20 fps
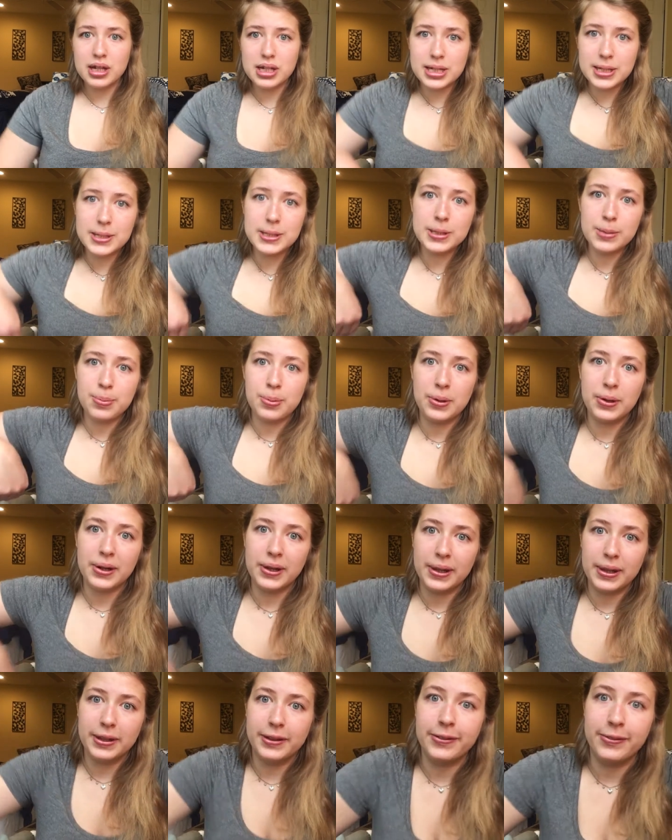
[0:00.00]
I guess the
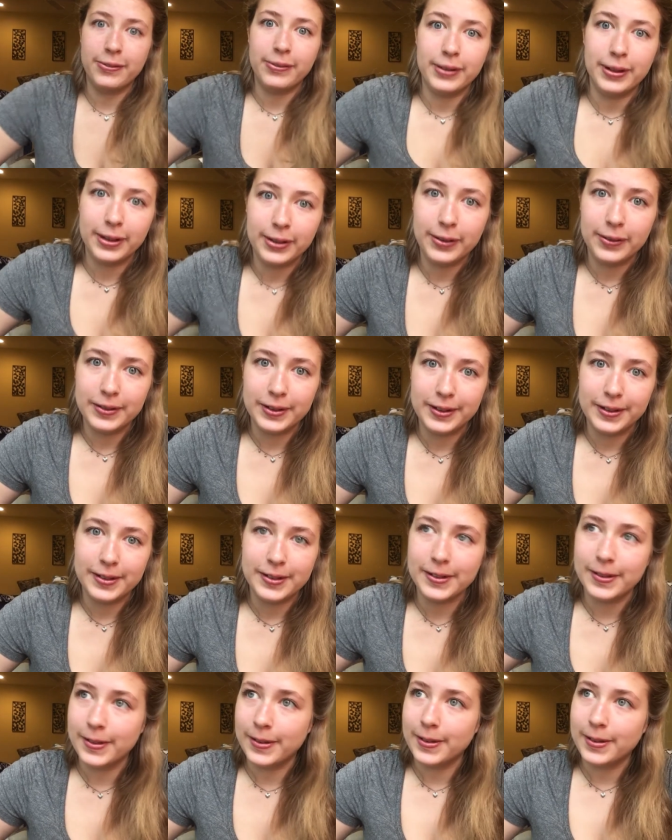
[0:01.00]
point of this video is
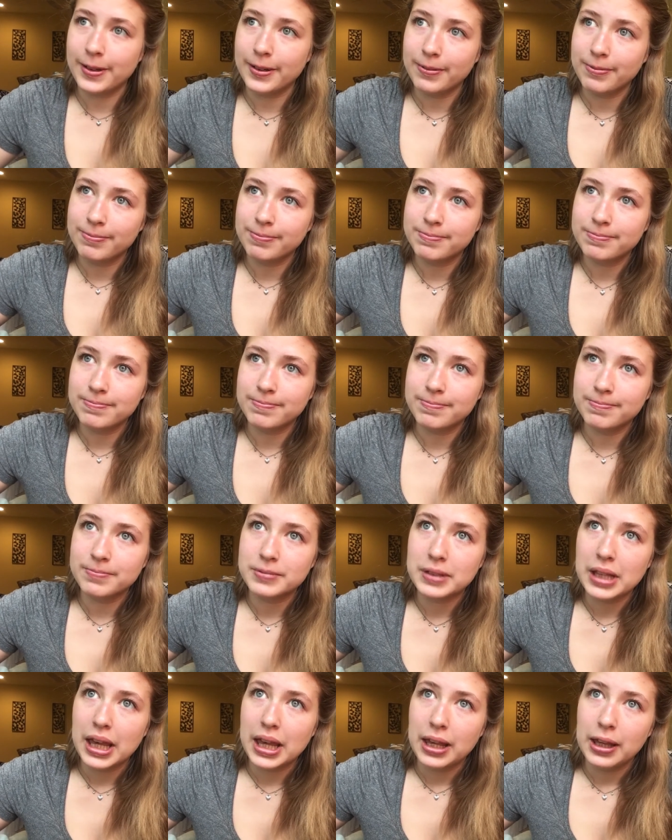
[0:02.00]
just
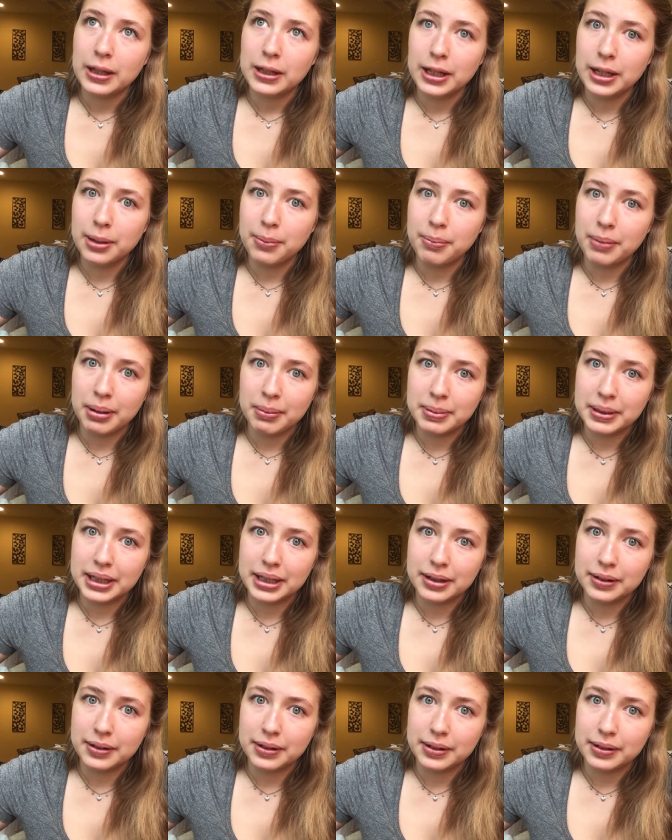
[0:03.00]
kind of mapping
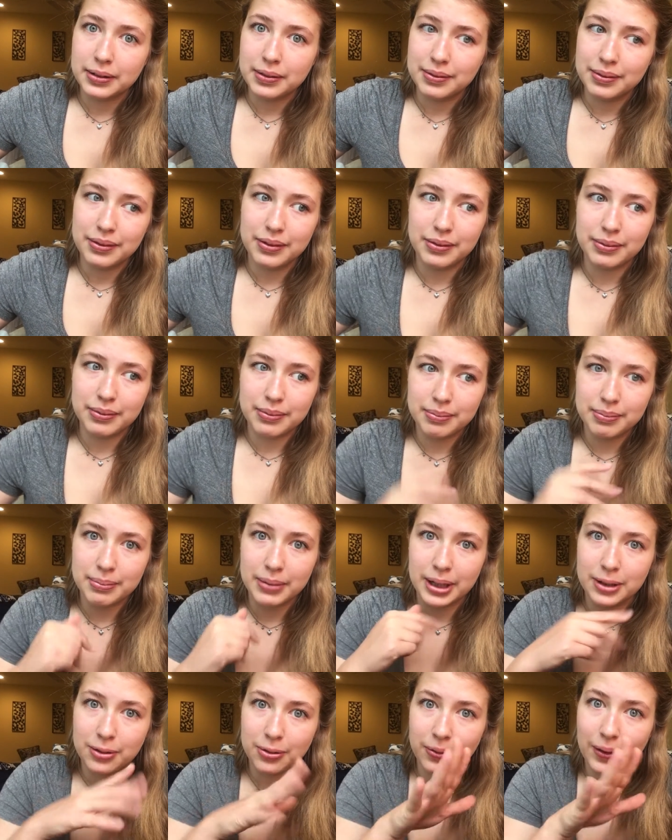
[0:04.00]
out
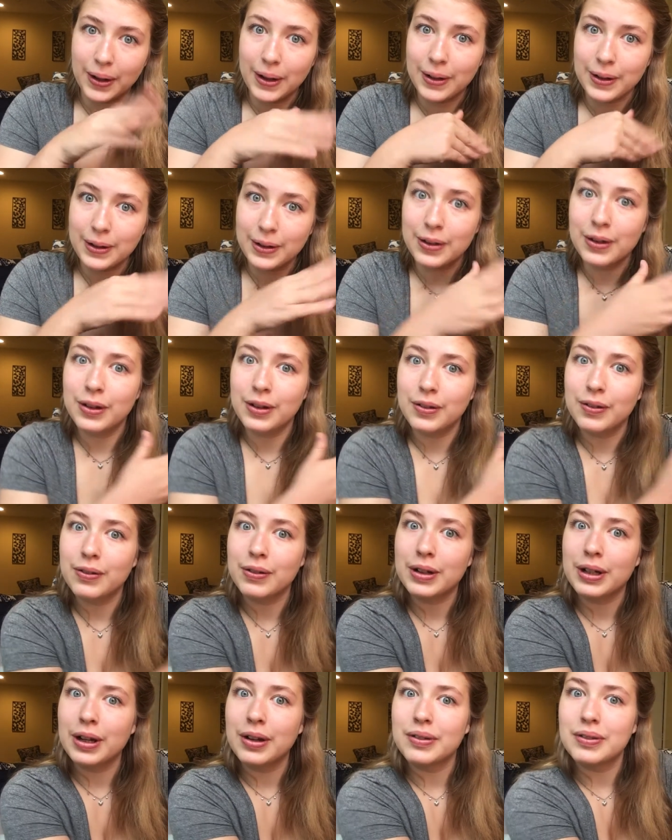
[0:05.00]
my terrain of
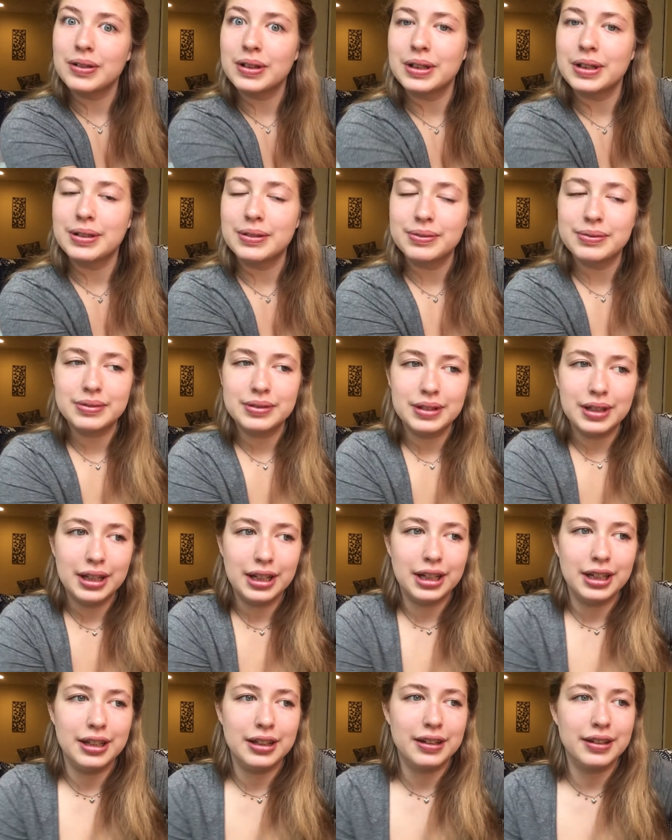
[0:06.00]
recovery
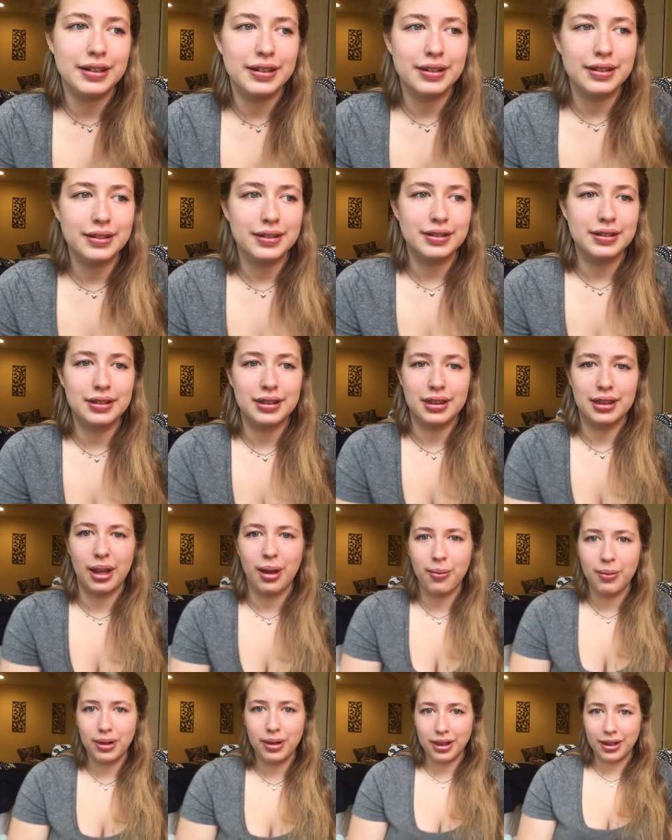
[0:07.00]
and
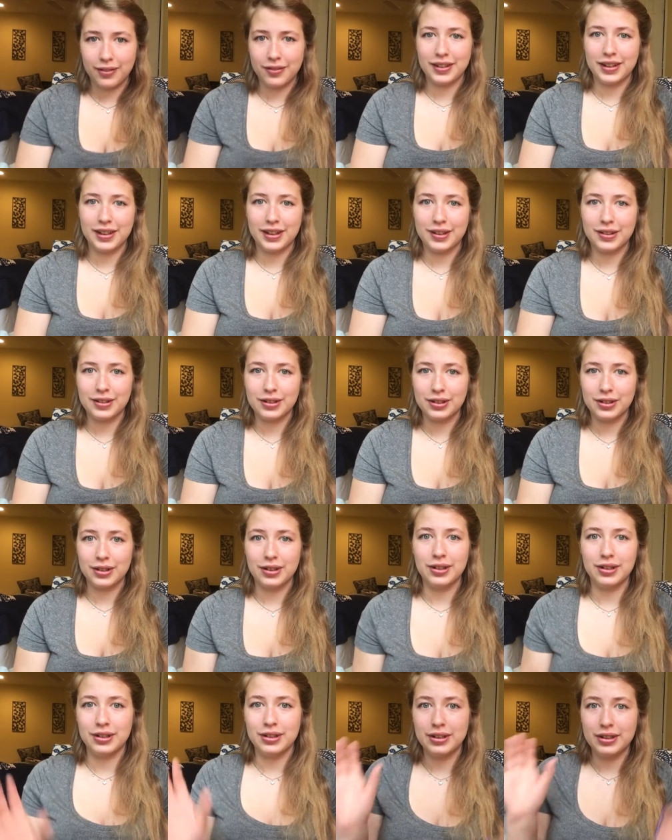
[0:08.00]
I would love to hear
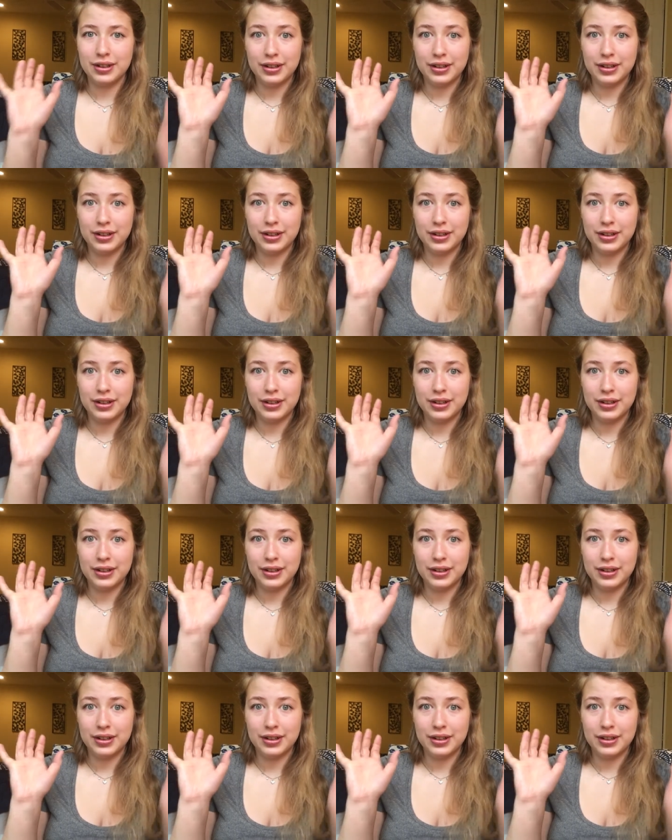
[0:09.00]
your